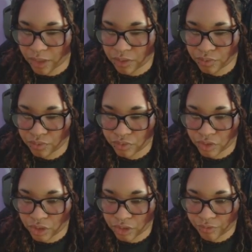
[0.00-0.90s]
I don't
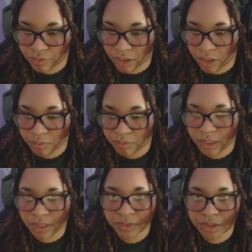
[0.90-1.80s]
know if we, oh
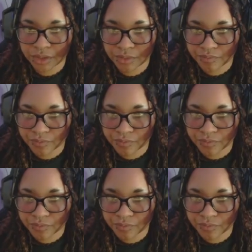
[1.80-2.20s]
yeah, we do.